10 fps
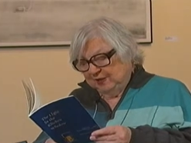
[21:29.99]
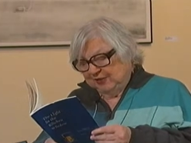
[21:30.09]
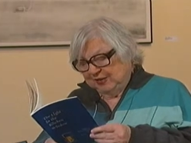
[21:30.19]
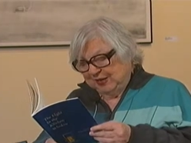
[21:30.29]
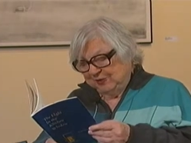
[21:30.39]

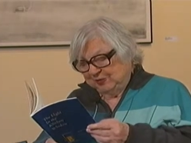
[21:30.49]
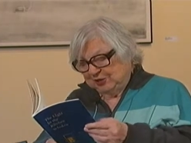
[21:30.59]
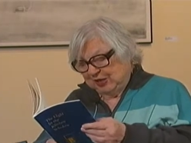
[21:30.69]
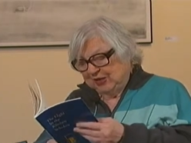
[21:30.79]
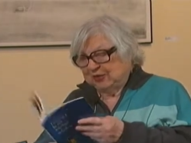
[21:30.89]
that helped
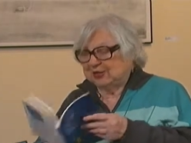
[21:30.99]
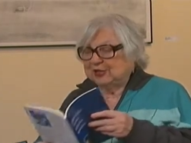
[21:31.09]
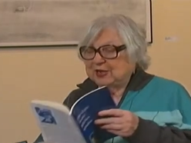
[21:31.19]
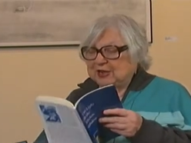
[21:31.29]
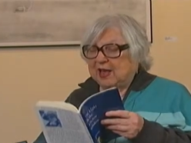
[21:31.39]
shade the
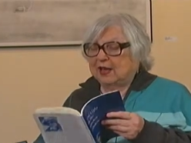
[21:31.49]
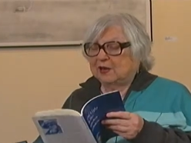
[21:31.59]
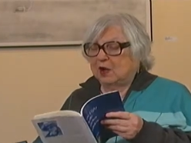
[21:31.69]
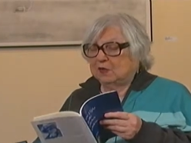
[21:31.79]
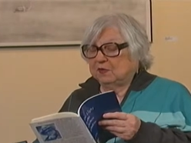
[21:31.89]
sunlight
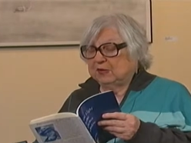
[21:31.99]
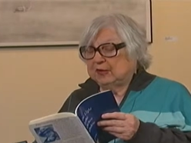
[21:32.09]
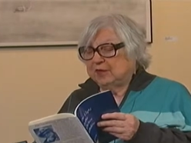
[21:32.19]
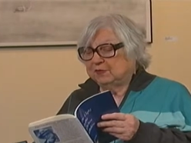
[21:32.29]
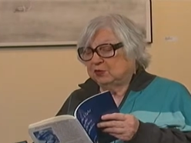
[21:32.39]
off of
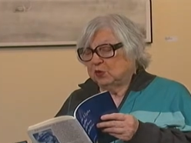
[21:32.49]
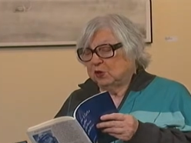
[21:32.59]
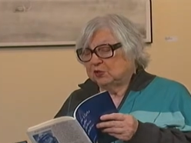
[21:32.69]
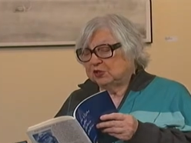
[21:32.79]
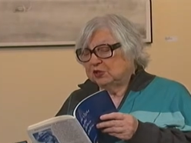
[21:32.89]
11
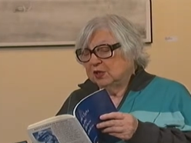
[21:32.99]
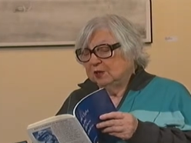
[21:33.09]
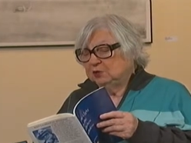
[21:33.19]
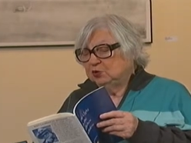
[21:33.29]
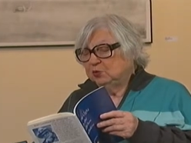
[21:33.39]
crosses
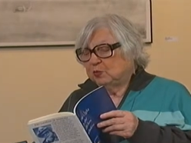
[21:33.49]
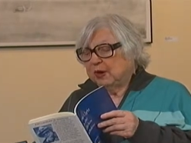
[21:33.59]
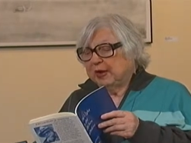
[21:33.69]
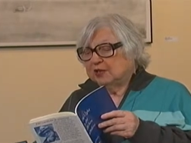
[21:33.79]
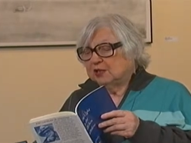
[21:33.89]
two
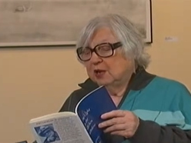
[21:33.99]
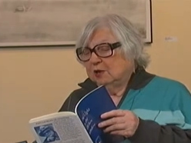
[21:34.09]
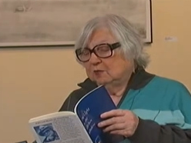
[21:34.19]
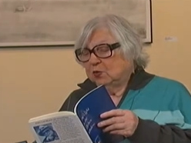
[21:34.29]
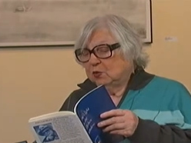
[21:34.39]
brass,
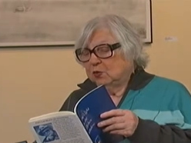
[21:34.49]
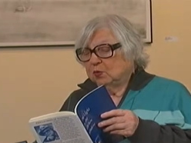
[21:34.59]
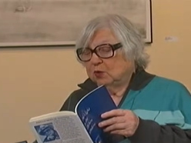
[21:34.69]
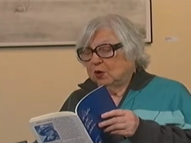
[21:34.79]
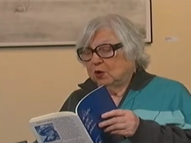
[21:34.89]
four
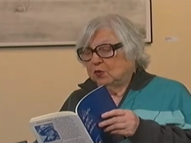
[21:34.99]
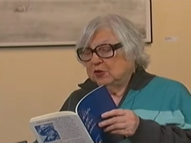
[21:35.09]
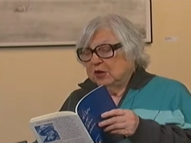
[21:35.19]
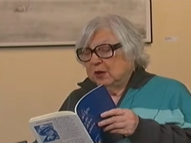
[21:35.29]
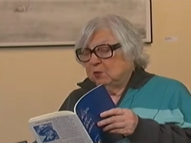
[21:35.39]
on cloth,
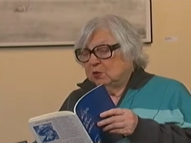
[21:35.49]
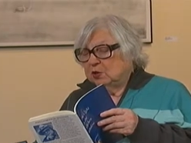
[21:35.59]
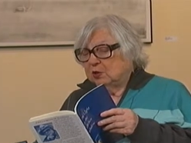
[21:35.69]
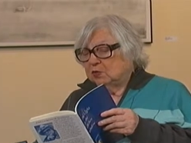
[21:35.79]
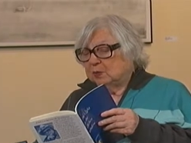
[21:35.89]

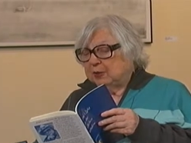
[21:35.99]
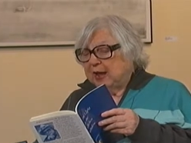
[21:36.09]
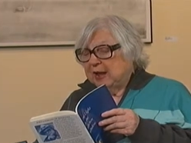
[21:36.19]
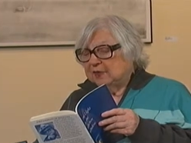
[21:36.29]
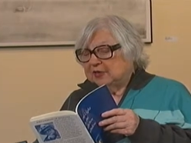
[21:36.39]
one on a
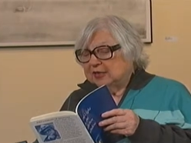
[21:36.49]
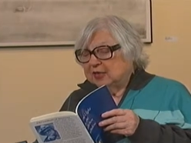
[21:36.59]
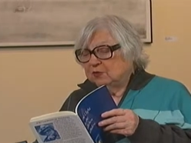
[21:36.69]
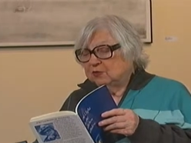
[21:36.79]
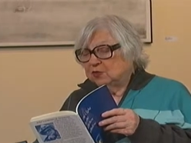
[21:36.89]
plaque that's
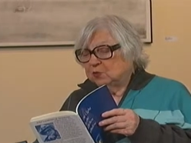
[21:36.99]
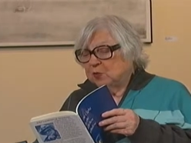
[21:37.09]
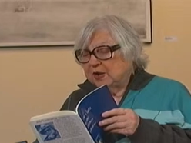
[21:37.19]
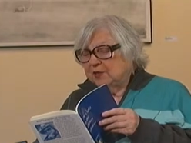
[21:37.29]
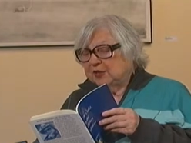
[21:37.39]
nailed to the
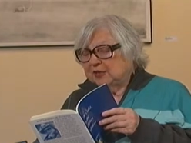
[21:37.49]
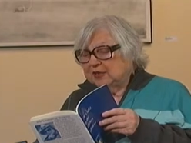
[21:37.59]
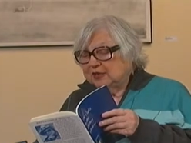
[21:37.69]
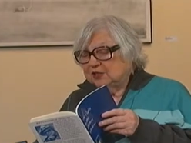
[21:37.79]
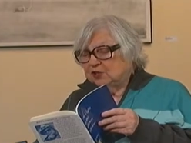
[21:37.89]
rail that
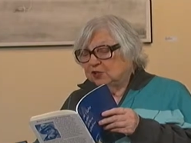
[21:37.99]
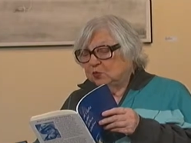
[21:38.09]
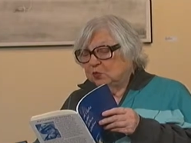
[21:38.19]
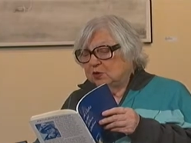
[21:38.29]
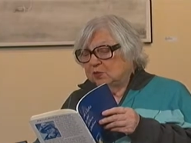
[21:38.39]
leads to the
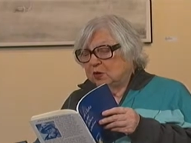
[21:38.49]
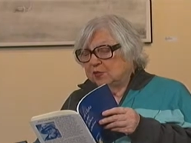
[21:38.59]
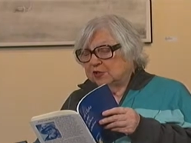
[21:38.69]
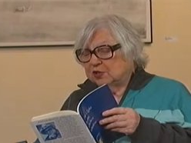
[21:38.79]
wooden one that's